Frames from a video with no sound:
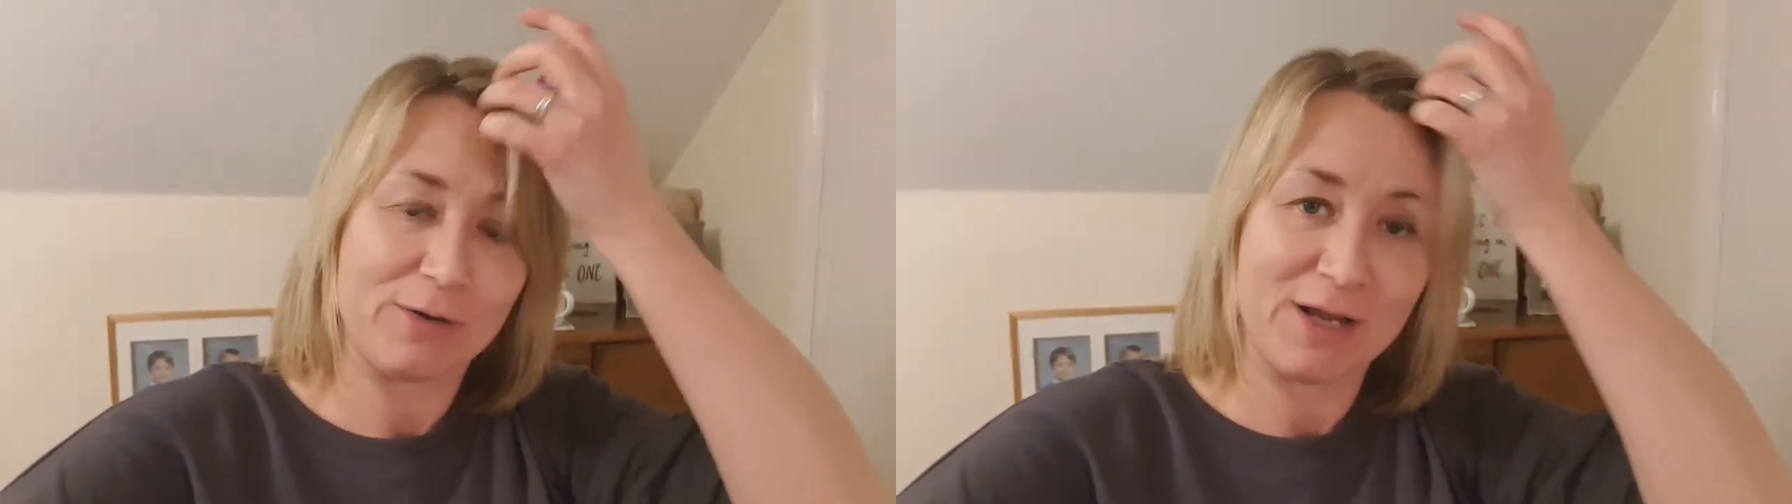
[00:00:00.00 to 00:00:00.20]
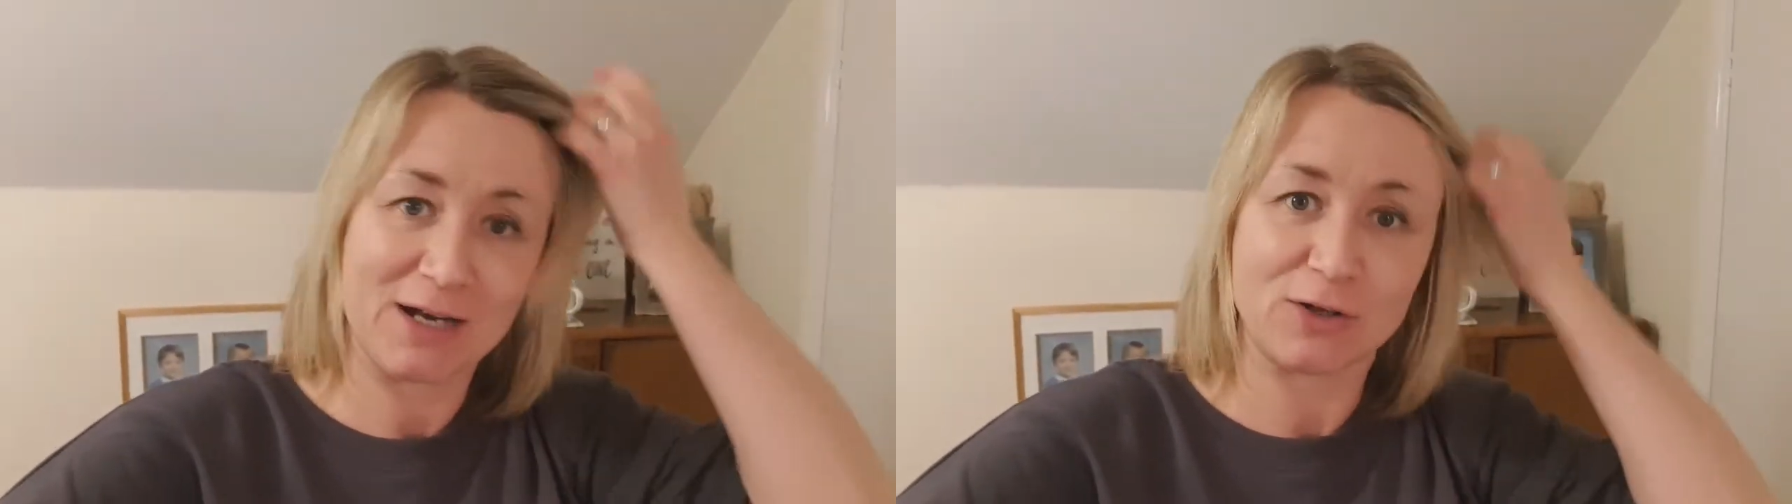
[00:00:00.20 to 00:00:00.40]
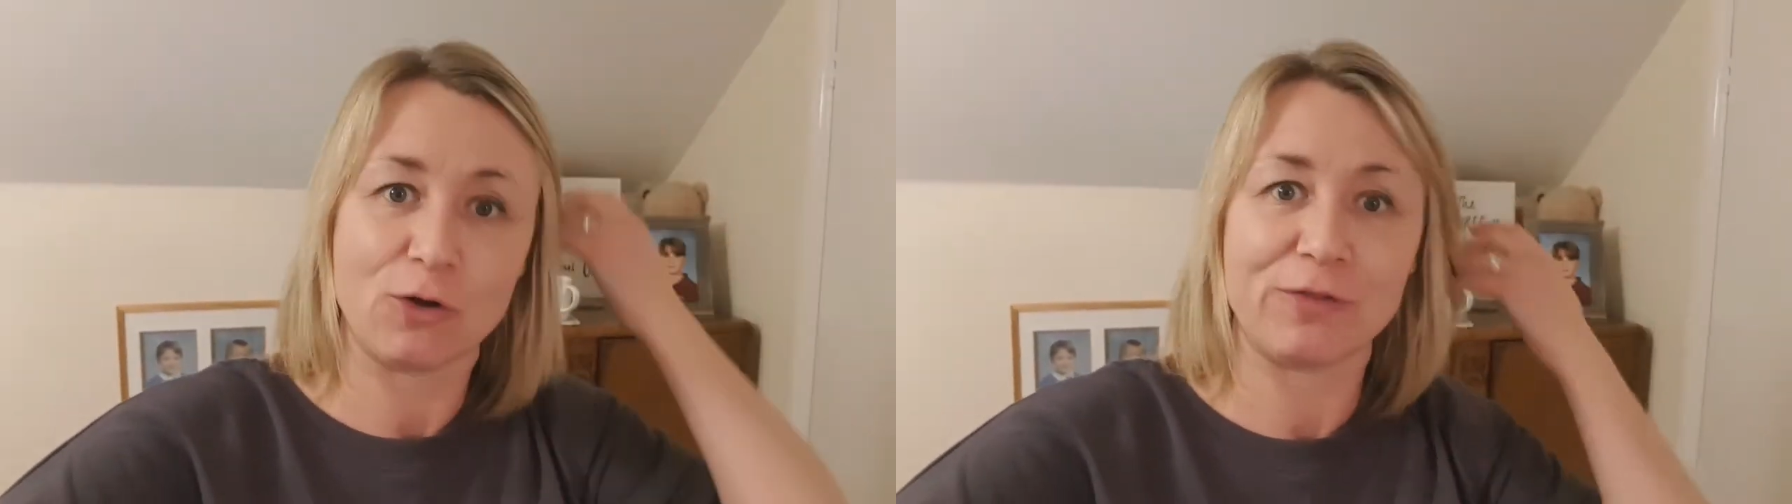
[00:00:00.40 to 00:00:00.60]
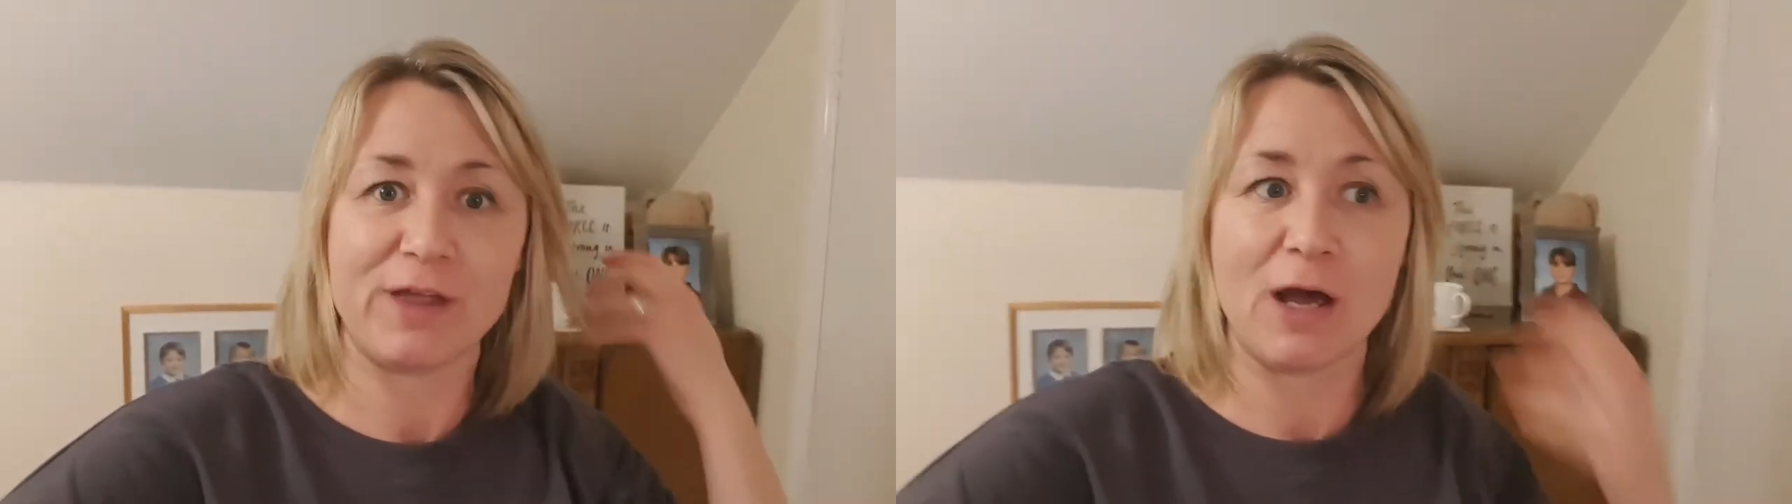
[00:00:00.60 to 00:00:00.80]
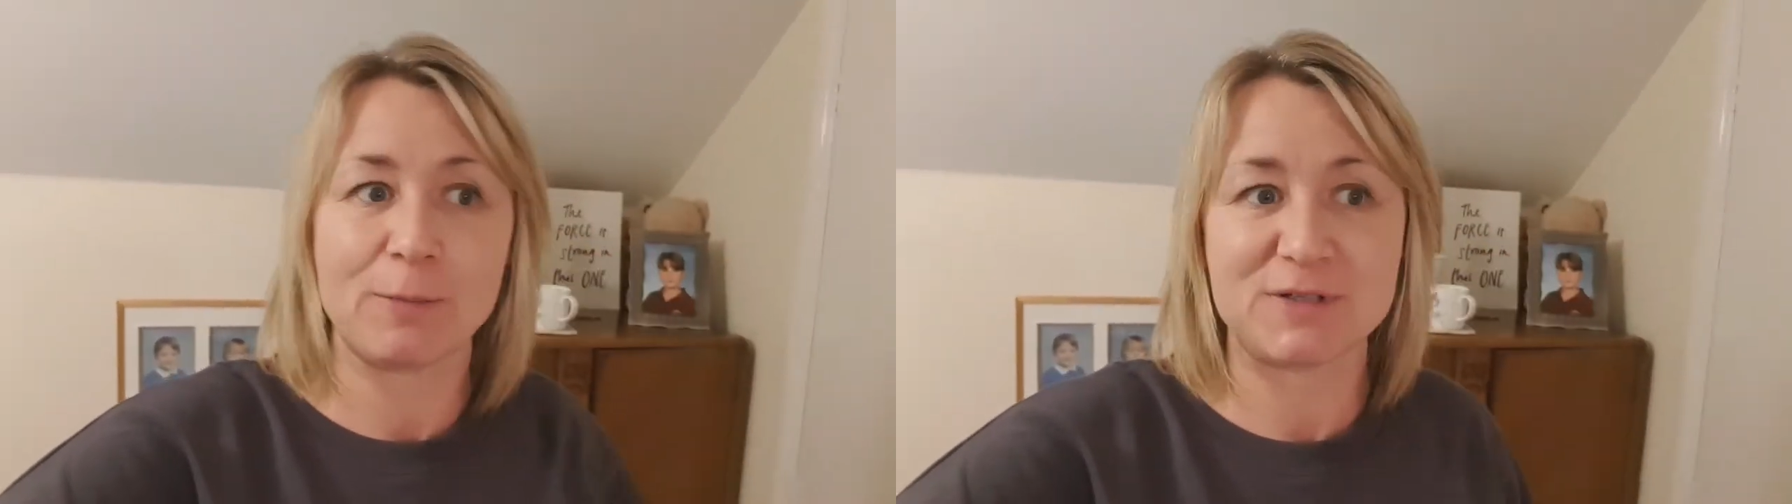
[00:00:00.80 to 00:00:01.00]
and hadn't got
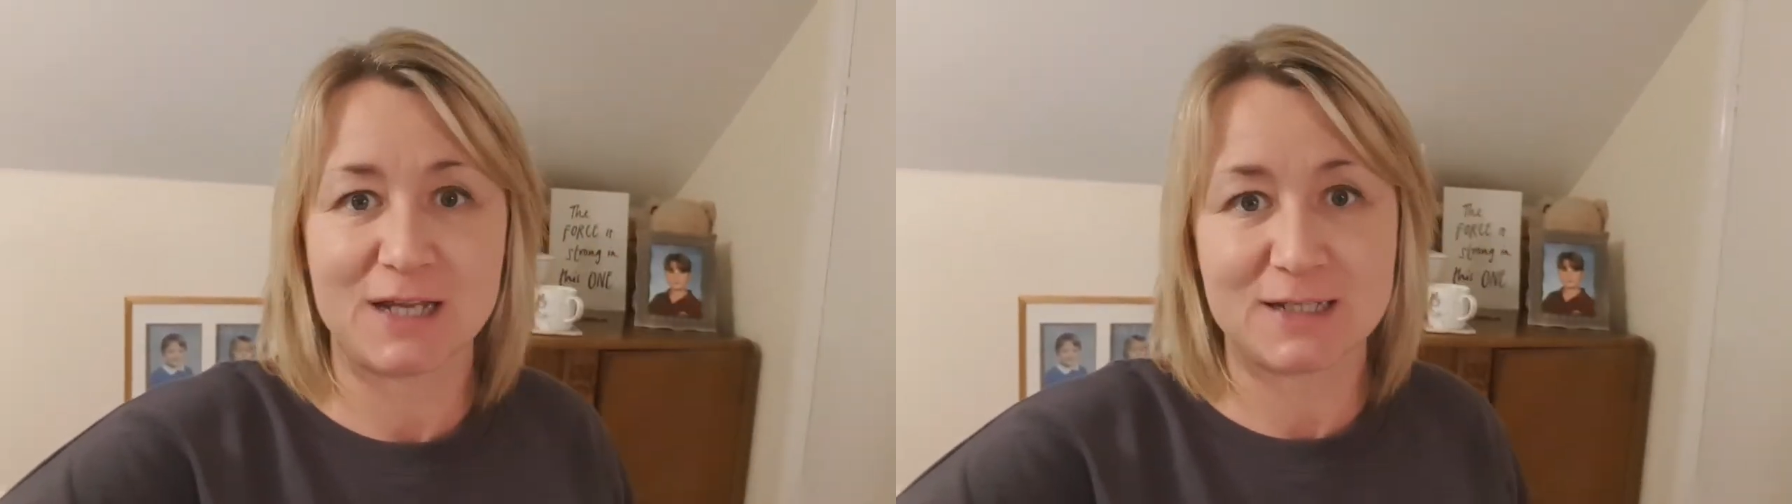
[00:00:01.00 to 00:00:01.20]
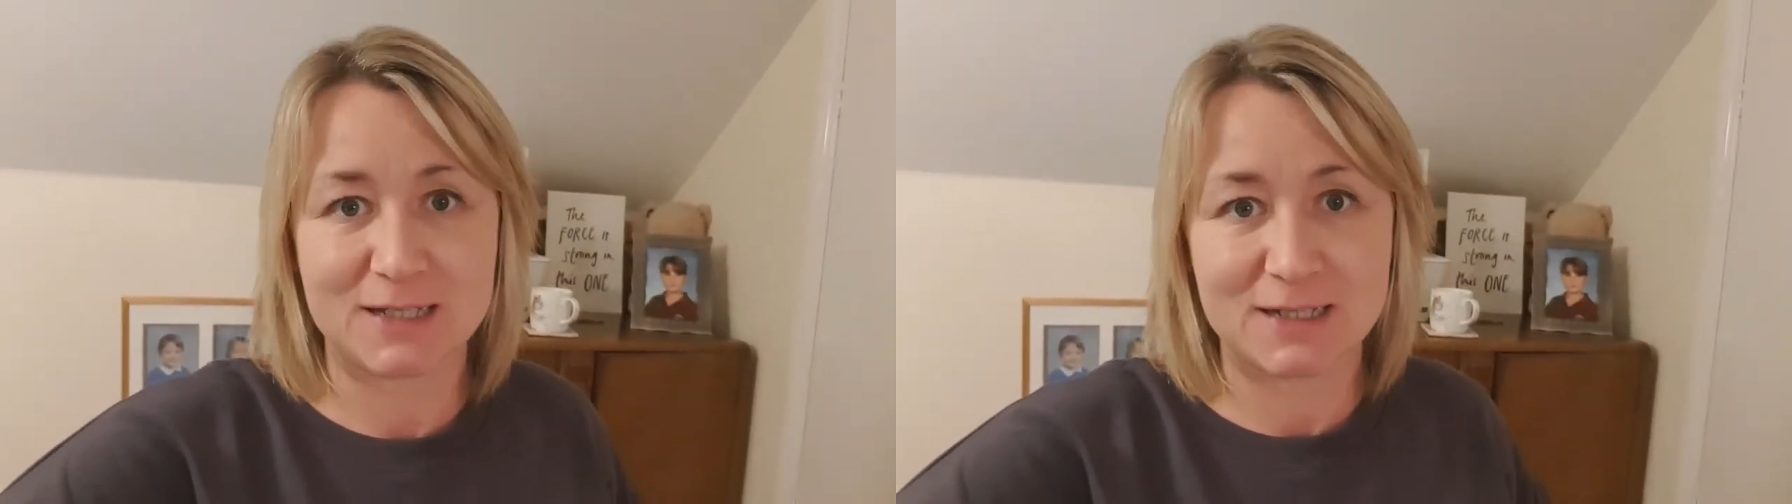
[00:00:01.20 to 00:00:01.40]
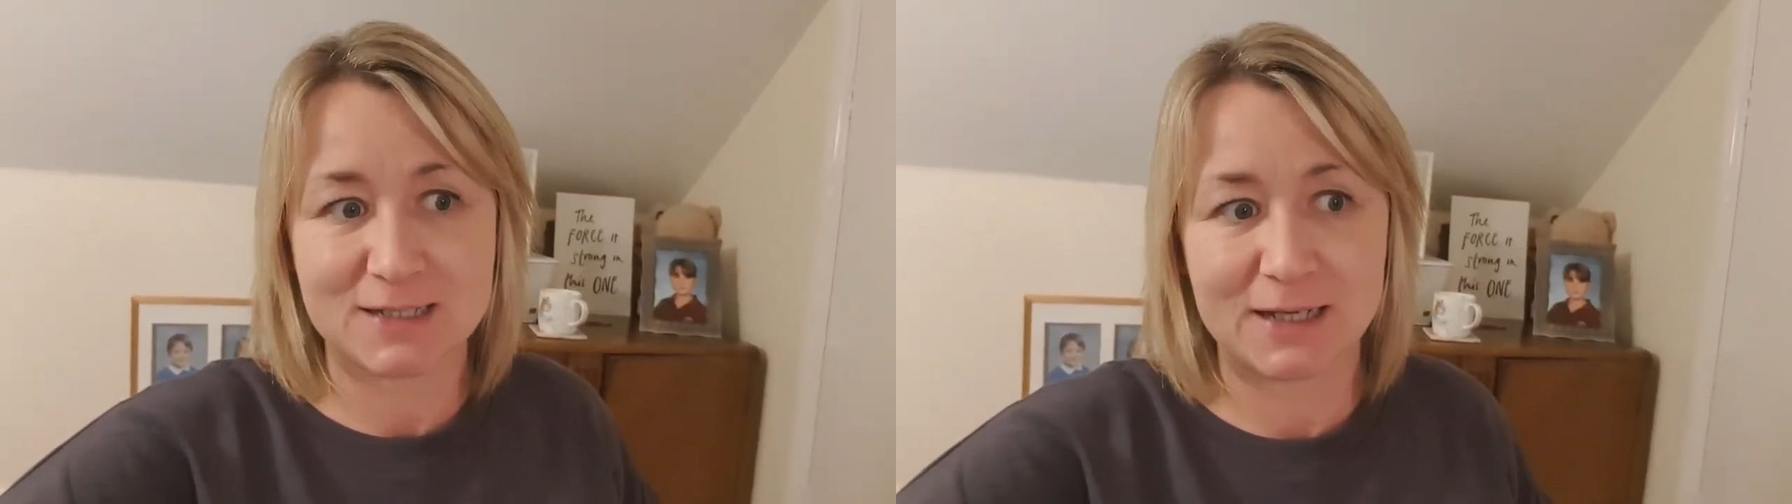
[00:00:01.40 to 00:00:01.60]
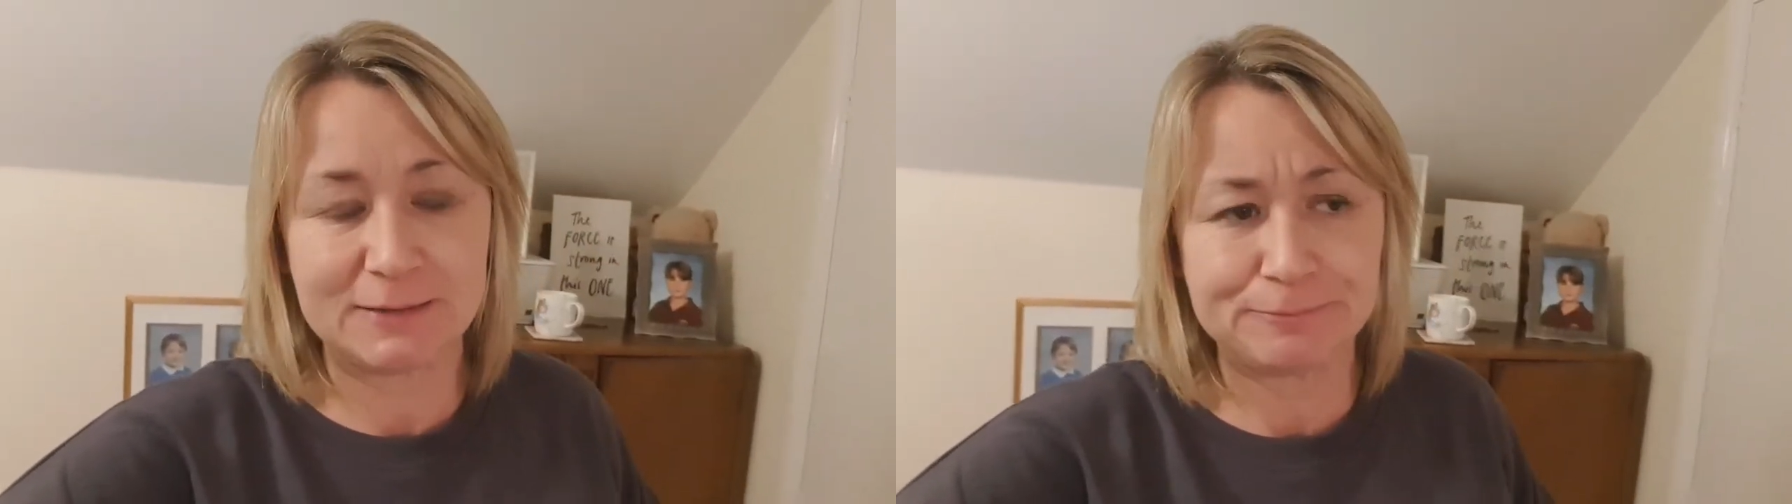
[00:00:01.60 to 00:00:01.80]
the updated